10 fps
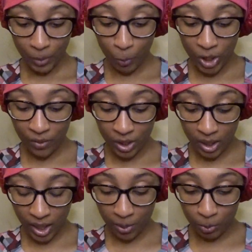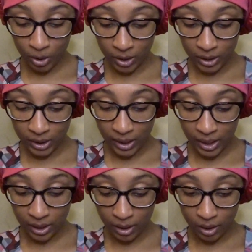whatever her name was
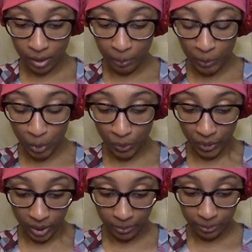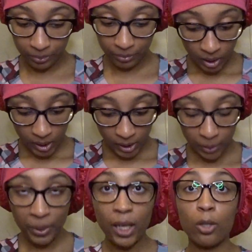in the movie, she
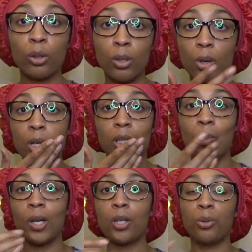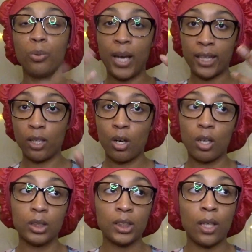played Gloria, the one who had the
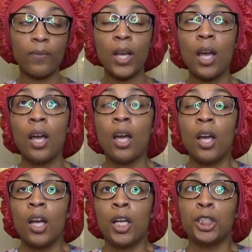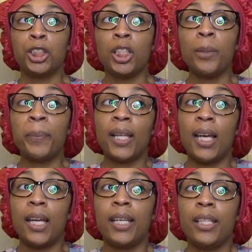doll and stuff. She
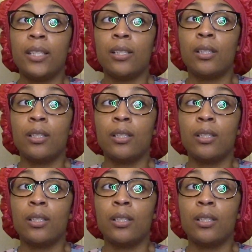played